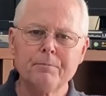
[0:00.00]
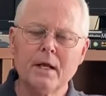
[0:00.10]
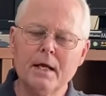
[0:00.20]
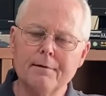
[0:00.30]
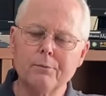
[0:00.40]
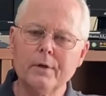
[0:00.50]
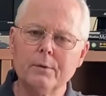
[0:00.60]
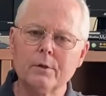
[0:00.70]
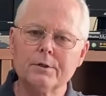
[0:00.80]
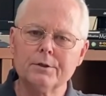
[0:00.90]
If we
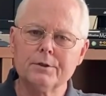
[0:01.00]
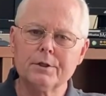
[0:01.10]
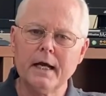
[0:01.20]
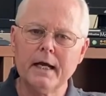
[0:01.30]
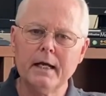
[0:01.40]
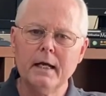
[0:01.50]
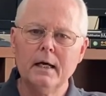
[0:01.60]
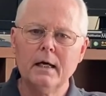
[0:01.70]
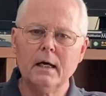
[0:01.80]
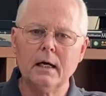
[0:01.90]
were to say,
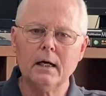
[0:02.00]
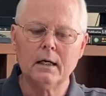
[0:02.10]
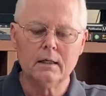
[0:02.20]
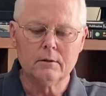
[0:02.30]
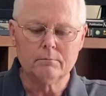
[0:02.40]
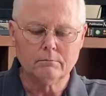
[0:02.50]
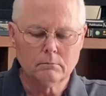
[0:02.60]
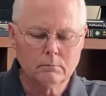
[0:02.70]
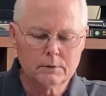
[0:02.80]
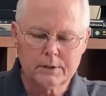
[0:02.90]
uh,
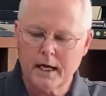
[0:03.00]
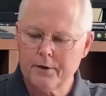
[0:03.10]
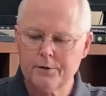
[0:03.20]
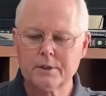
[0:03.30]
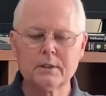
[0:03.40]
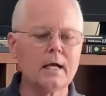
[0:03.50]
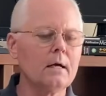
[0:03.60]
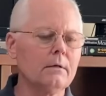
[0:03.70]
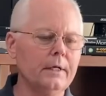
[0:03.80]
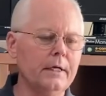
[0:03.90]
say you sit
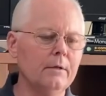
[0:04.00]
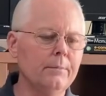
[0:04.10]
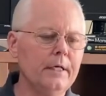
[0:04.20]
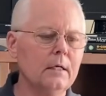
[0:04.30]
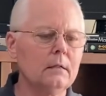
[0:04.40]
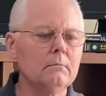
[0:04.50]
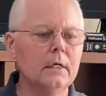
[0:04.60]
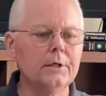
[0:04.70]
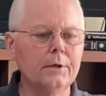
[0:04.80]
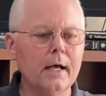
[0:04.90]
down to eat a meal
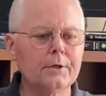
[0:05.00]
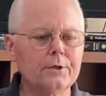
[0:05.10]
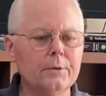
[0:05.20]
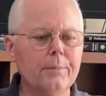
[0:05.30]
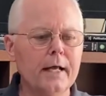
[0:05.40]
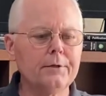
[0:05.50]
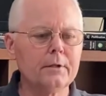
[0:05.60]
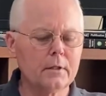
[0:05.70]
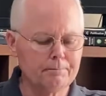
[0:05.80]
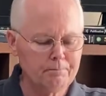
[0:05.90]
and you ask your
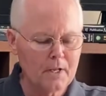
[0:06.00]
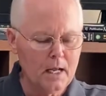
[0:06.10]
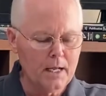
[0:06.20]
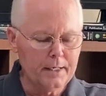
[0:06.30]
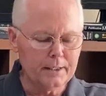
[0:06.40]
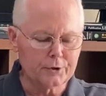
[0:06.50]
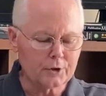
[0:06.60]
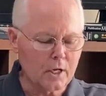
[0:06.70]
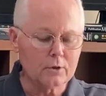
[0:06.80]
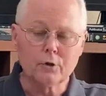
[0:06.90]
pendulum, is
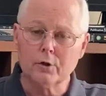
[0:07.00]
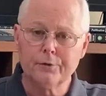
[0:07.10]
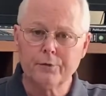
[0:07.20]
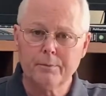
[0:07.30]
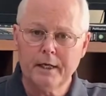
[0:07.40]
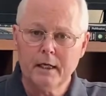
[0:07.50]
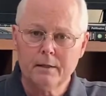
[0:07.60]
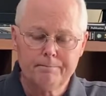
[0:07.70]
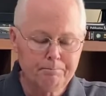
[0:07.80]
salt good for me?